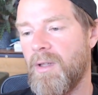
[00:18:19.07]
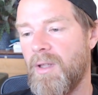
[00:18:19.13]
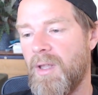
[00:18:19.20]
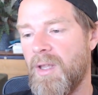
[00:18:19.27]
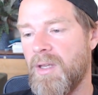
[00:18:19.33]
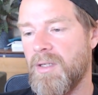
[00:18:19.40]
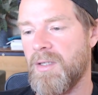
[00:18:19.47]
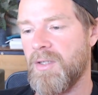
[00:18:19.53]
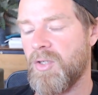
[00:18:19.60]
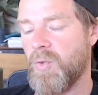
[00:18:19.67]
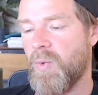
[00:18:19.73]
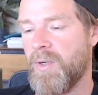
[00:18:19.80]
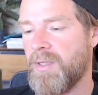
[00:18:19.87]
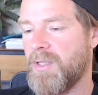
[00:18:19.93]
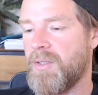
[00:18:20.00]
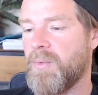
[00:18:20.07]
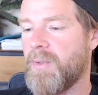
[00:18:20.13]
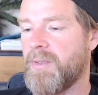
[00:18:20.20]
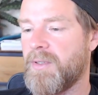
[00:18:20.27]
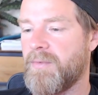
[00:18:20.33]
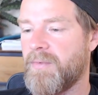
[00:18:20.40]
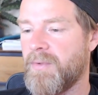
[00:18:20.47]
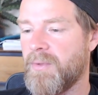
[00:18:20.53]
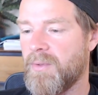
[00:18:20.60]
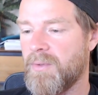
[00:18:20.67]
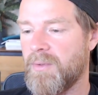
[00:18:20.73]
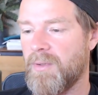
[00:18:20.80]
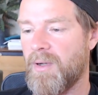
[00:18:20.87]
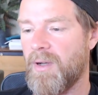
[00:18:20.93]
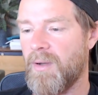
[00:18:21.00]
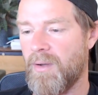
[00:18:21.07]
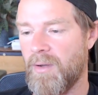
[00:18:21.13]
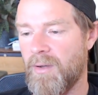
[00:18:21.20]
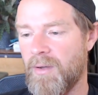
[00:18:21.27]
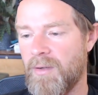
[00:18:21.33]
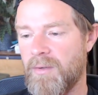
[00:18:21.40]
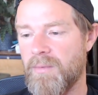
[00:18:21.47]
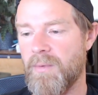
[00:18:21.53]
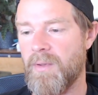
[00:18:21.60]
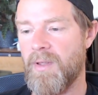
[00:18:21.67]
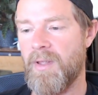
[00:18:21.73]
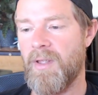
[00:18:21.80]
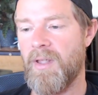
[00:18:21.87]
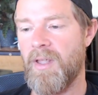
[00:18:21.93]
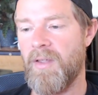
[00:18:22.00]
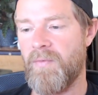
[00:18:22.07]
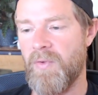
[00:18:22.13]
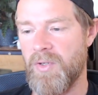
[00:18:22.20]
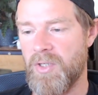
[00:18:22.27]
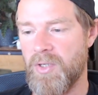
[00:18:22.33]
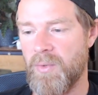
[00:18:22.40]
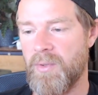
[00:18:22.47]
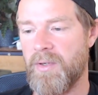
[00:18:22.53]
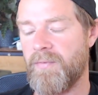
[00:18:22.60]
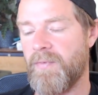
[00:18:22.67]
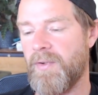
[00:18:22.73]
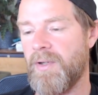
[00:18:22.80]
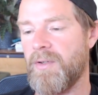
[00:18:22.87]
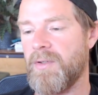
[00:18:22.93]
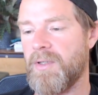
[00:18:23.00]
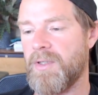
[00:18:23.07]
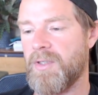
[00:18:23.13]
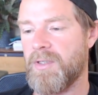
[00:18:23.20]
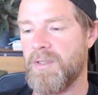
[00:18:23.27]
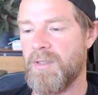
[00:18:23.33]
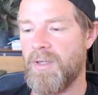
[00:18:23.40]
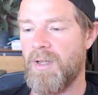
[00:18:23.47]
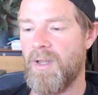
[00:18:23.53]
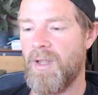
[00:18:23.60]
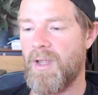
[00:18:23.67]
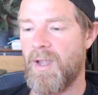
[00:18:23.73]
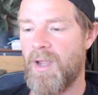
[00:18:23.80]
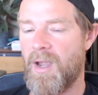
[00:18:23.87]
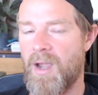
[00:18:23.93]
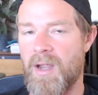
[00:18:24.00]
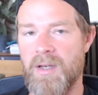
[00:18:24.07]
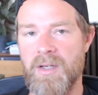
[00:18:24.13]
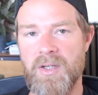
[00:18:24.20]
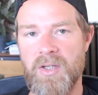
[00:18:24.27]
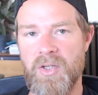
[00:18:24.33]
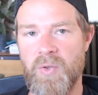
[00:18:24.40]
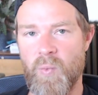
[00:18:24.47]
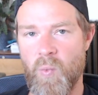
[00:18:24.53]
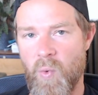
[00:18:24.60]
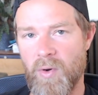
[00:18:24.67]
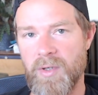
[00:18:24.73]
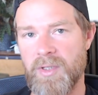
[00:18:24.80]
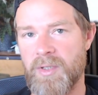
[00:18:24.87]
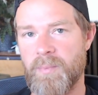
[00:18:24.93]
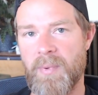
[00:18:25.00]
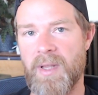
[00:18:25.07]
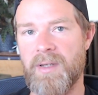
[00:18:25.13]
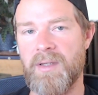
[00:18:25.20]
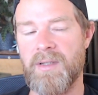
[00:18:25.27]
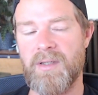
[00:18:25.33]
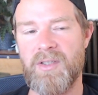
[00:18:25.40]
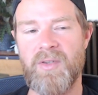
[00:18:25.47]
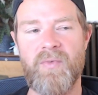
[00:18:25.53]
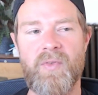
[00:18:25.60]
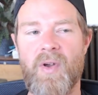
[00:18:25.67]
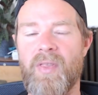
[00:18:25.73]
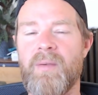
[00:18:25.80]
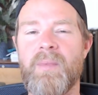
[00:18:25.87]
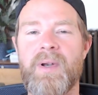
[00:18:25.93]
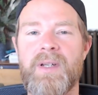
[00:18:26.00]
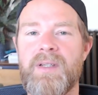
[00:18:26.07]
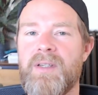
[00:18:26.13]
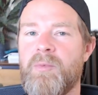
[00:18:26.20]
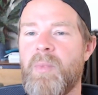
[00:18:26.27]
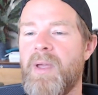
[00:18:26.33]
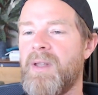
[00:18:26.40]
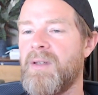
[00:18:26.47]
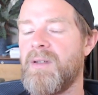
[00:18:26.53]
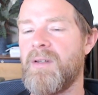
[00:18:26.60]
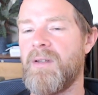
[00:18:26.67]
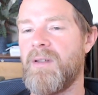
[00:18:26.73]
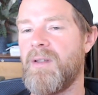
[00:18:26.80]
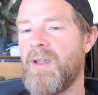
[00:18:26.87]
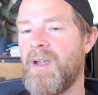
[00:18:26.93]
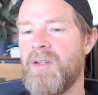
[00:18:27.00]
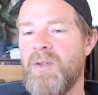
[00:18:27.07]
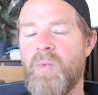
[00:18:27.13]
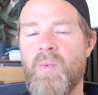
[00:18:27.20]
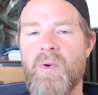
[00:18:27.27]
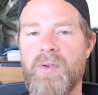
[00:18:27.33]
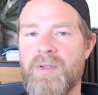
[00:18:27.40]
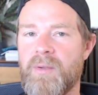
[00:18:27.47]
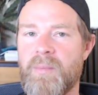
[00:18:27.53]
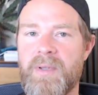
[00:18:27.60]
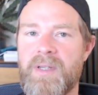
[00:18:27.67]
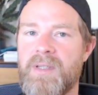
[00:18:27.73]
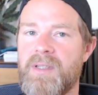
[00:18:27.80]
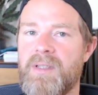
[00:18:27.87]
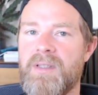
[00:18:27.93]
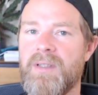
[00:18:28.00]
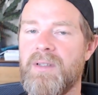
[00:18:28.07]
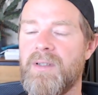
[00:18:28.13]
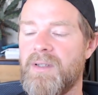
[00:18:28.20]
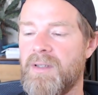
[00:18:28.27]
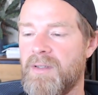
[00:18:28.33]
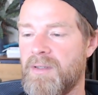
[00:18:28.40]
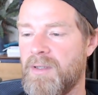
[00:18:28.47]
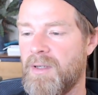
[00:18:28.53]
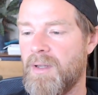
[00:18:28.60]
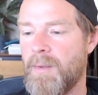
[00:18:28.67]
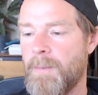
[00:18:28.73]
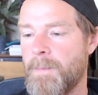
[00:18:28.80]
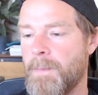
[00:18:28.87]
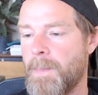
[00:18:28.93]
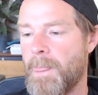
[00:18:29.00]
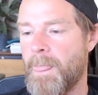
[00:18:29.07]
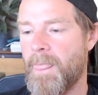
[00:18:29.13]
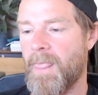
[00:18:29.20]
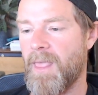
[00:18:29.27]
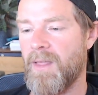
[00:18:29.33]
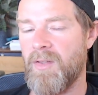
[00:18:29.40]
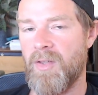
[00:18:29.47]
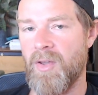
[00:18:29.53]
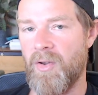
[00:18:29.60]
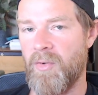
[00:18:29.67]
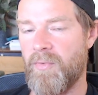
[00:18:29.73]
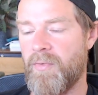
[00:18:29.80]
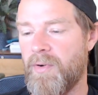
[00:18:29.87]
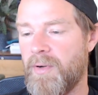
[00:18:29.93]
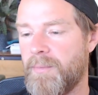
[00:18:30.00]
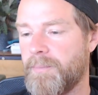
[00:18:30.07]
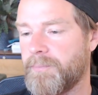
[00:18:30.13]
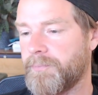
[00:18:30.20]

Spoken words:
in 2024 are, if you're doing it for looks and you want to spend, you've got the money to spend and you want your PC to look good, go for it.